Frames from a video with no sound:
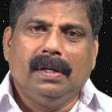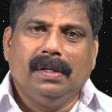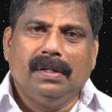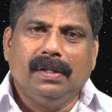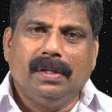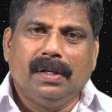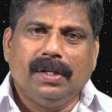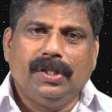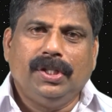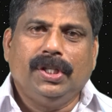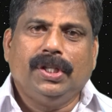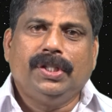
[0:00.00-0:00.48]

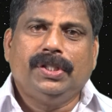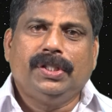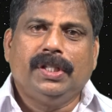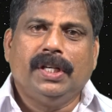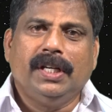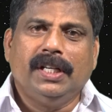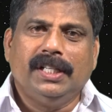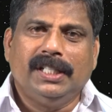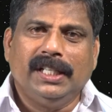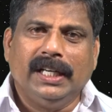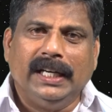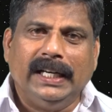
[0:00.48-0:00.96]

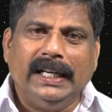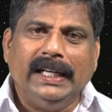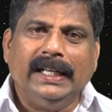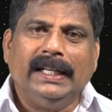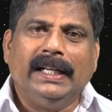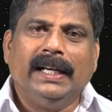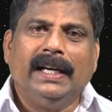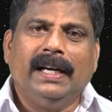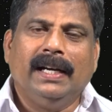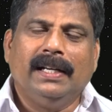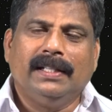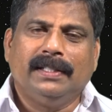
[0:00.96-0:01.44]
rejections and
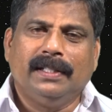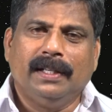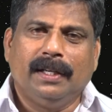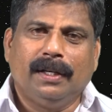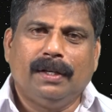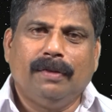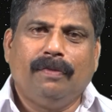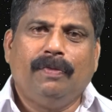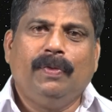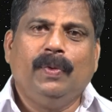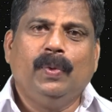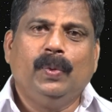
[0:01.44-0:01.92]
denials and
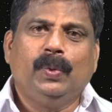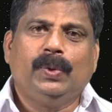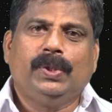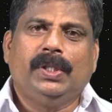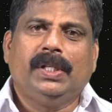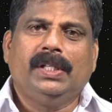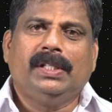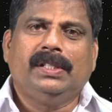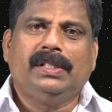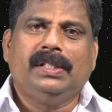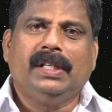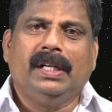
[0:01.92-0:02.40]

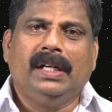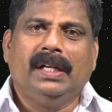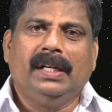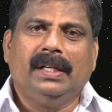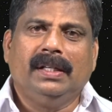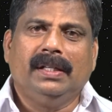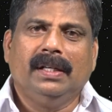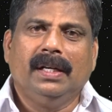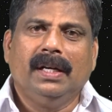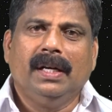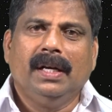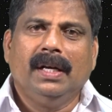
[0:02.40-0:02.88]
refusals
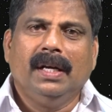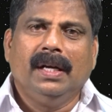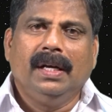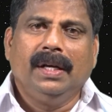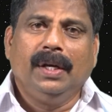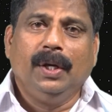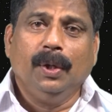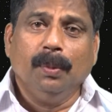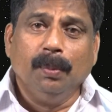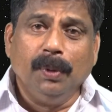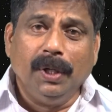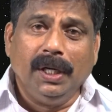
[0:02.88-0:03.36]
and
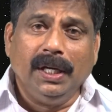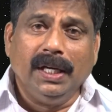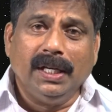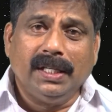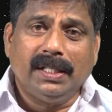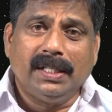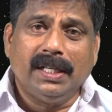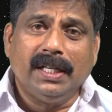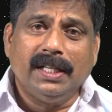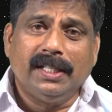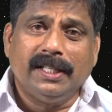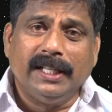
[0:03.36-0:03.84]

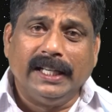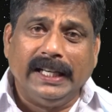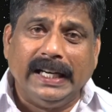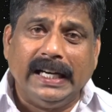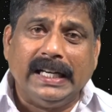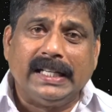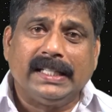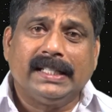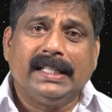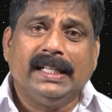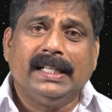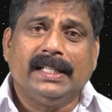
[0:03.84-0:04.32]
humiliations and
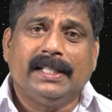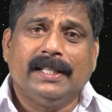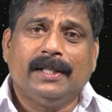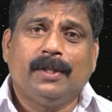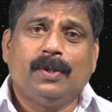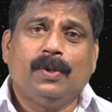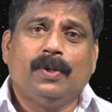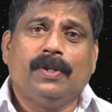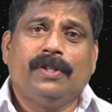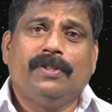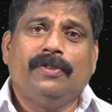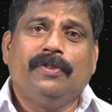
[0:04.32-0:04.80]
insults
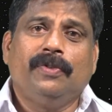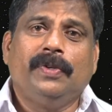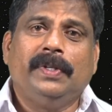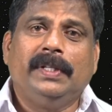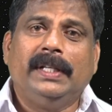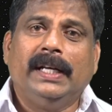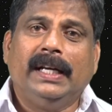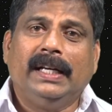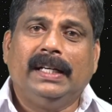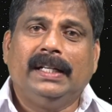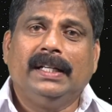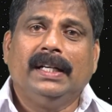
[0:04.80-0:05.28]
associated with
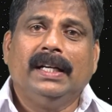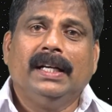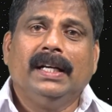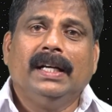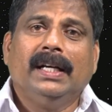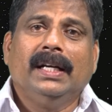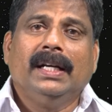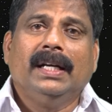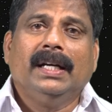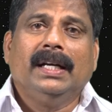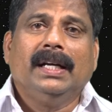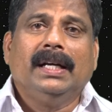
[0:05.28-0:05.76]
that
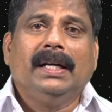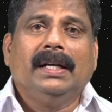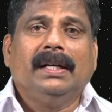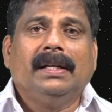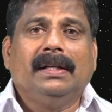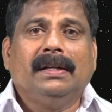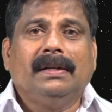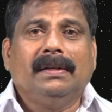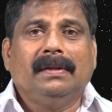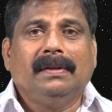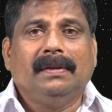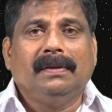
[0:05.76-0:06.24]

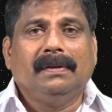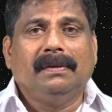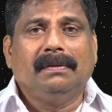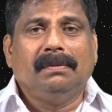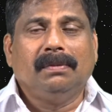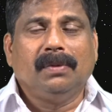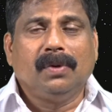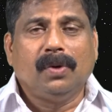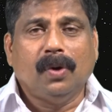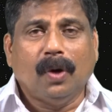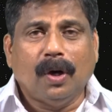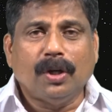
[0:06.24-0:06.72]

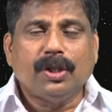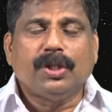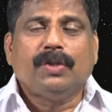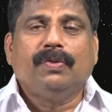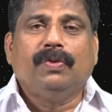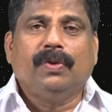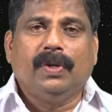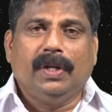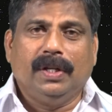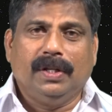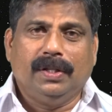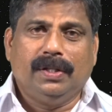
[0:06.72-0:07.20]
cost
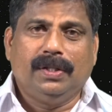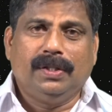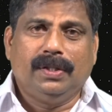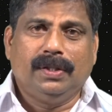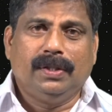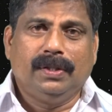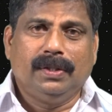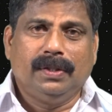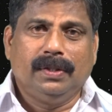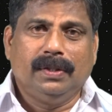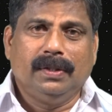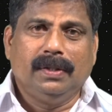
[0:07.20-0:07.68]
for
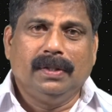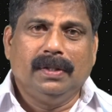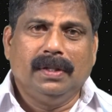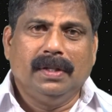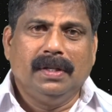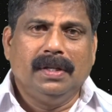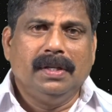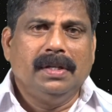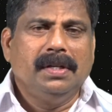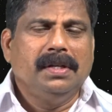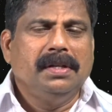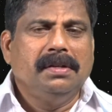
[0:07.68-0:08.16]
us.
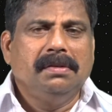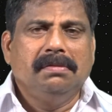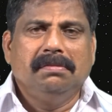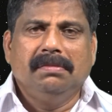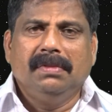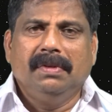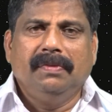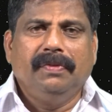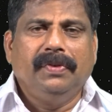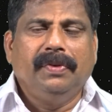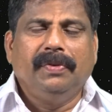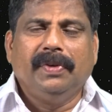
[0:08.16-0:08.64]

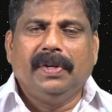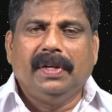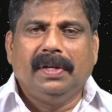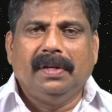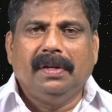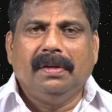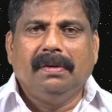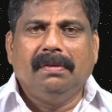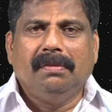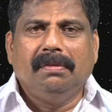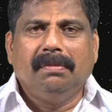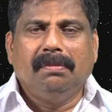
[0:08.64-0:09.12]
We
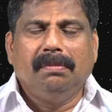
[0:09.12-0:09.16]
were